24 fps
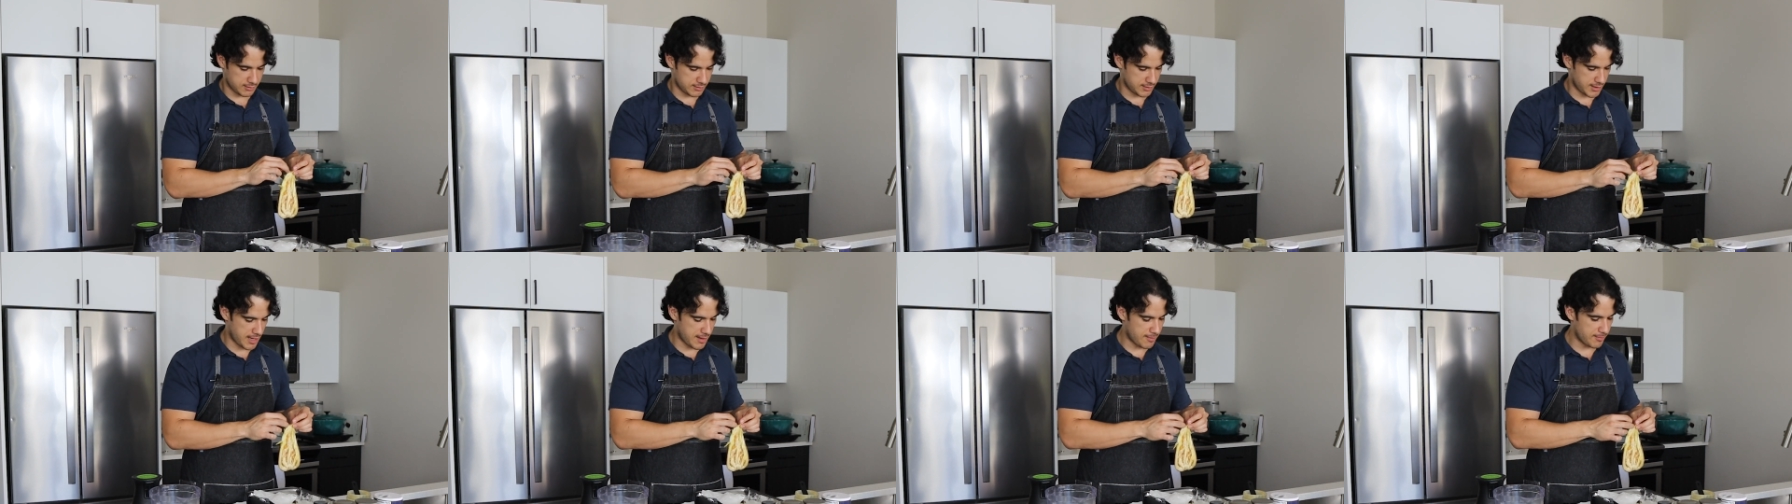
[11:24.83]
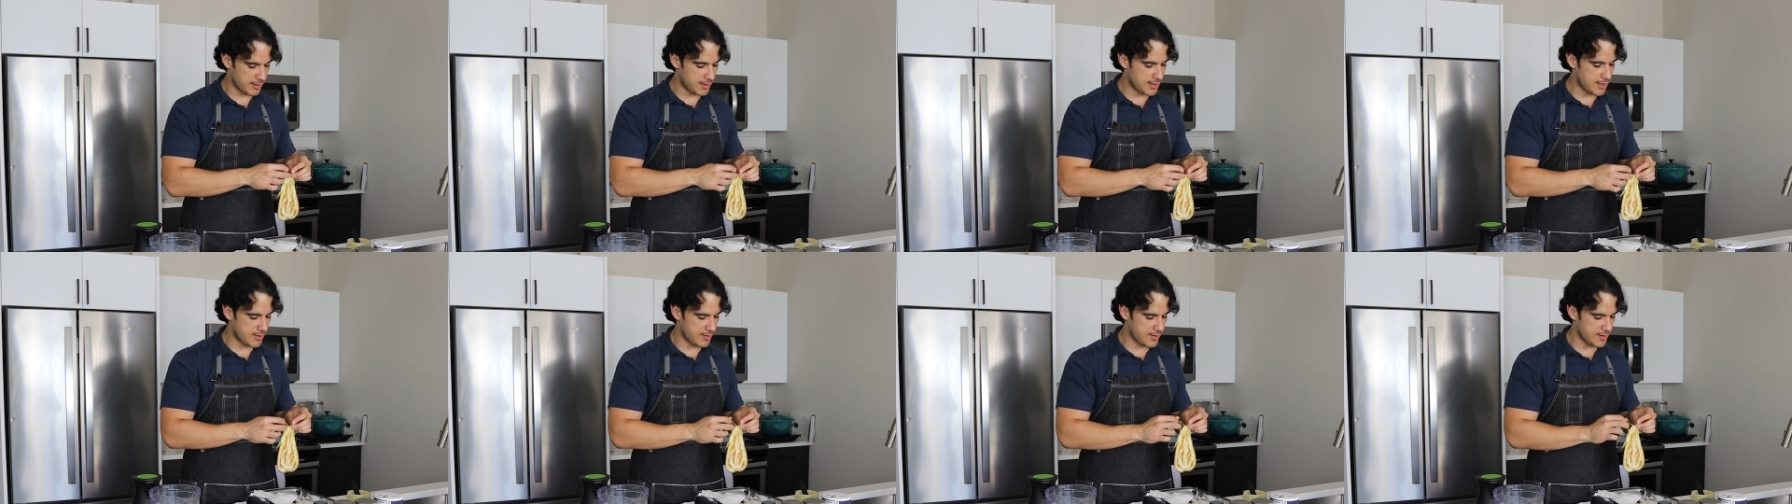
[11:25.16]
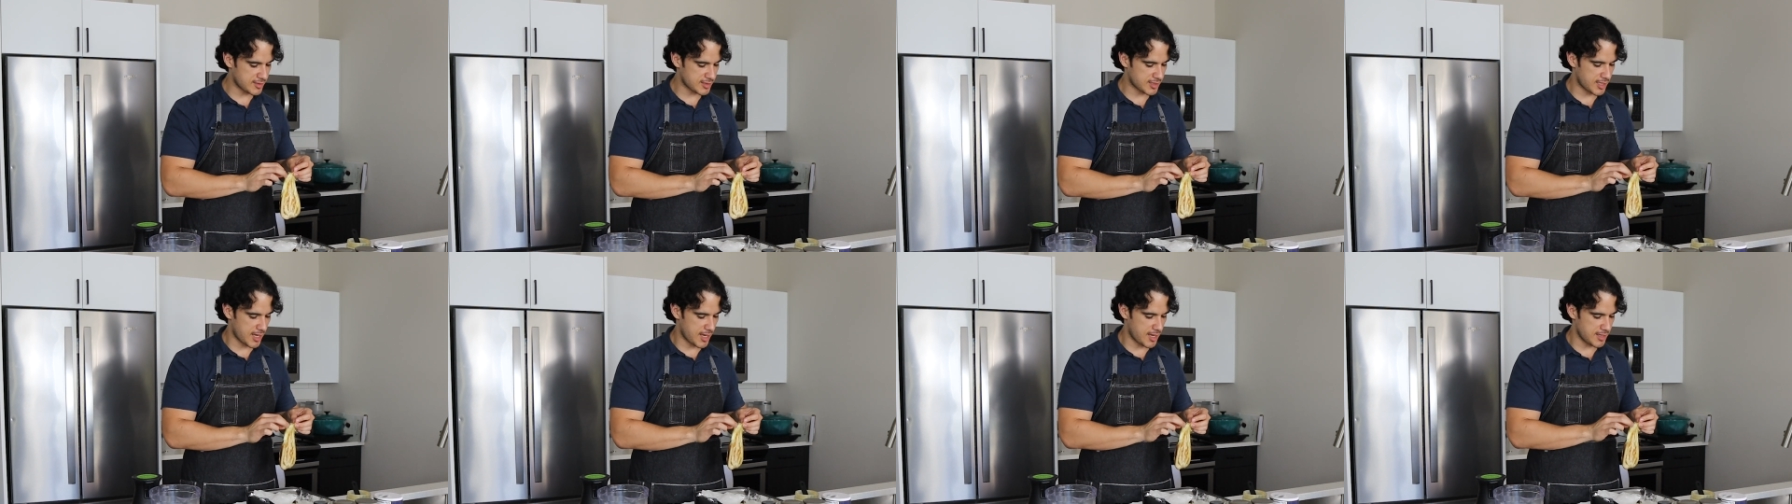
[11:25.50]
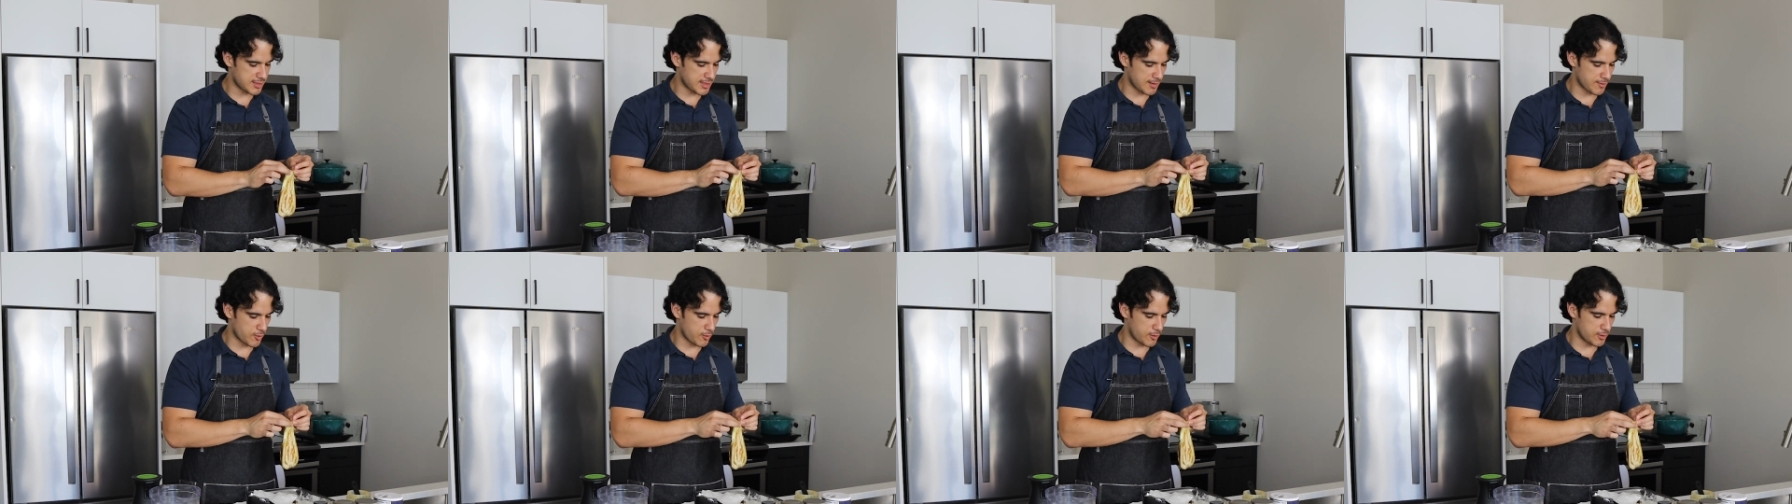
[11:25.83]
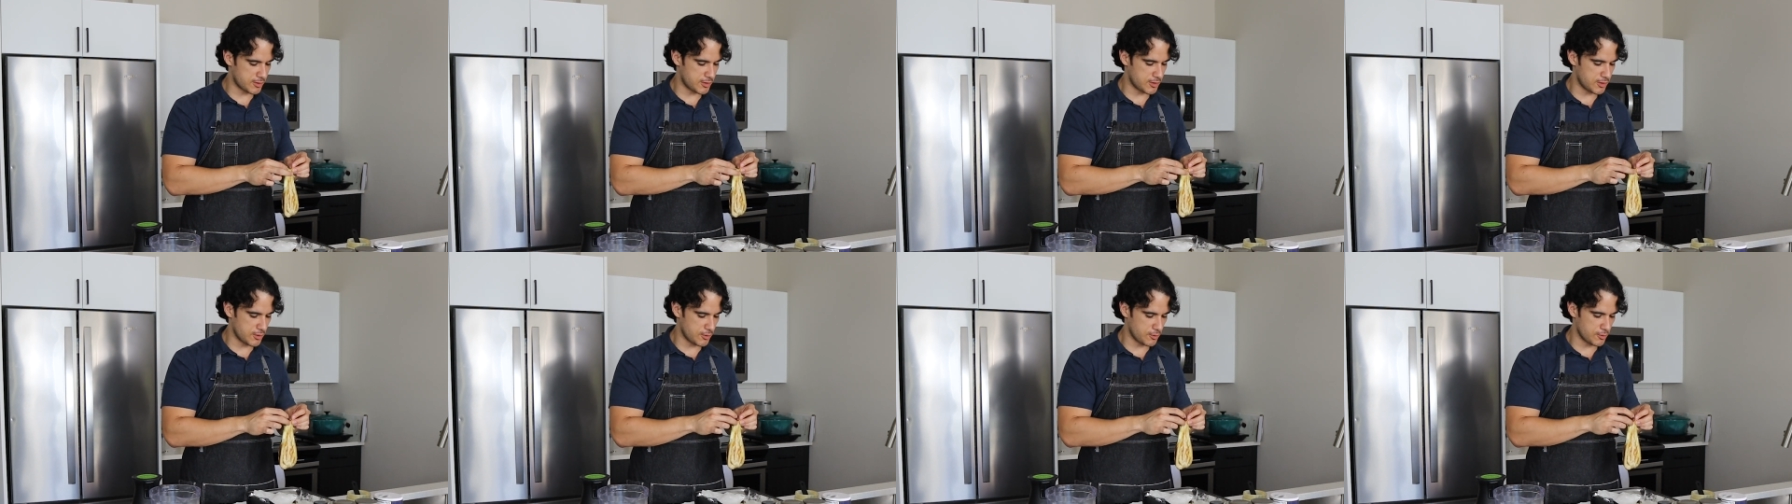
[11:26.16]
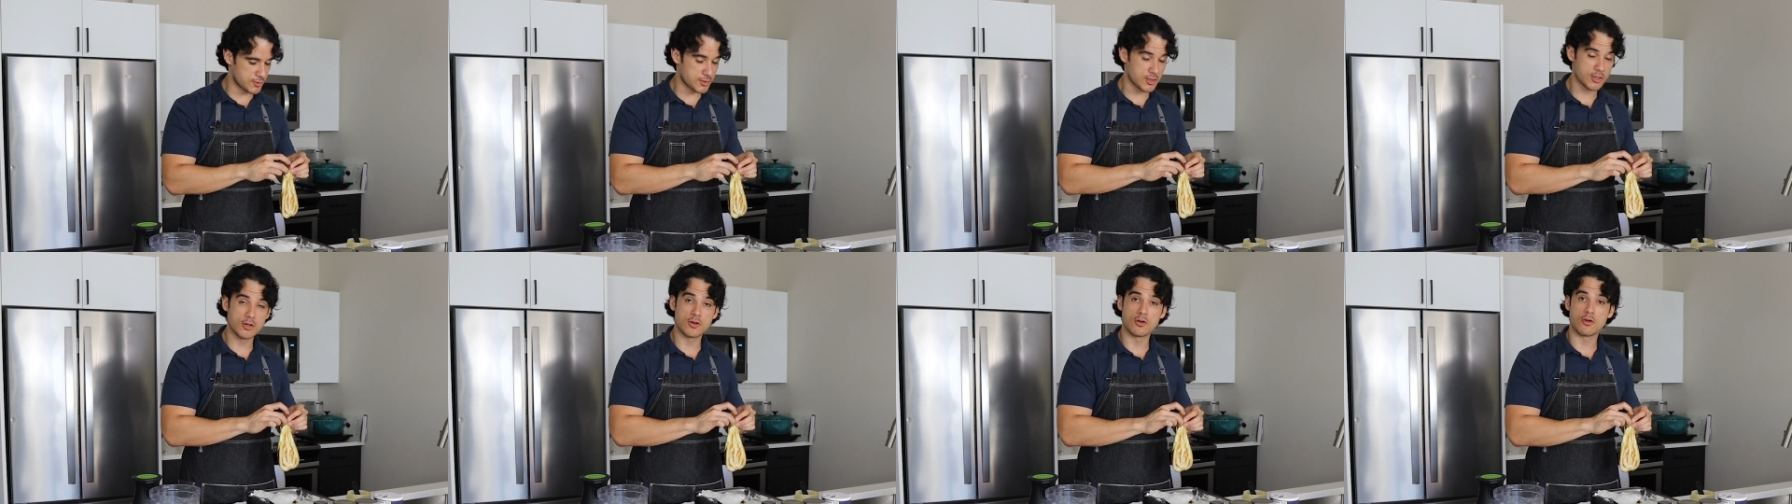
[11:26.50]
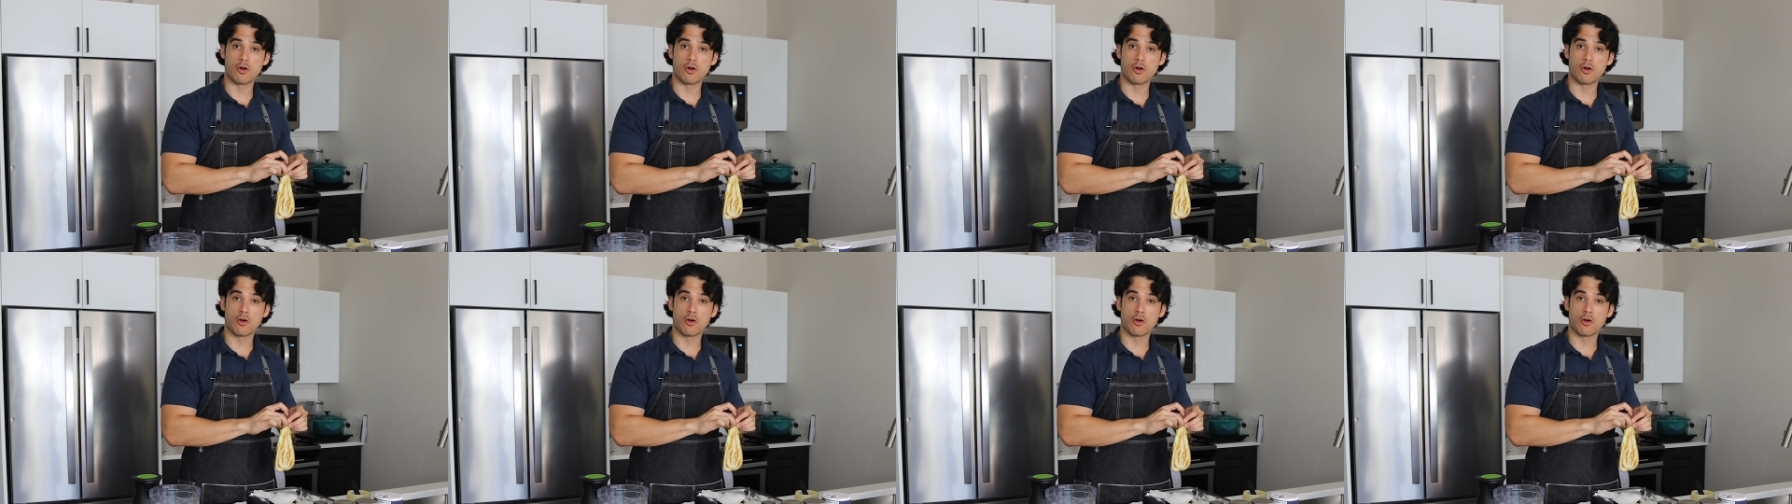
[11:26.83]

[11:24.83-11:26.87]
Namely, in this case, I'm going to use